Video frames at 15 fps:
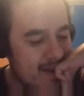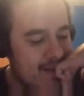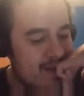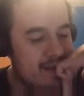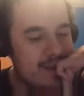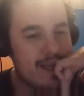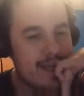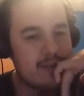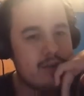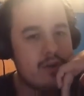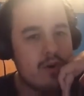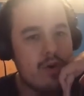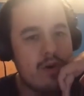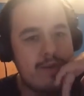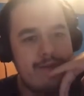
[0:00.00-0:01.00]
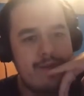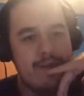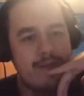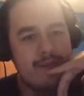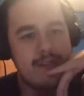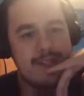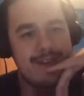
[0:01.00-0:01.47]
Do you think it's gonna go over
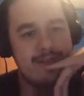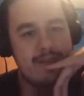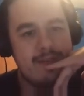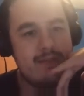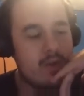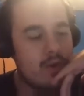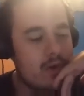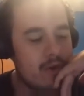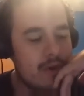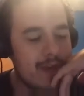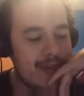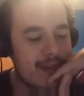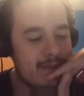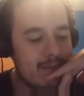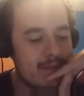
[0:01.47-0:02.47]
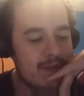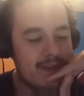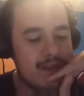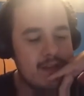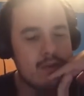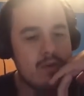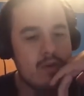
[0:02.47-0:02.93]
57 for the whole game? Do you
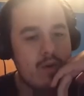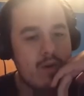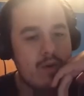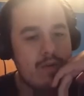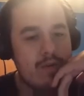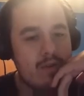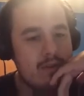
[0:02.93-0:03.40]
think it's gonna go over?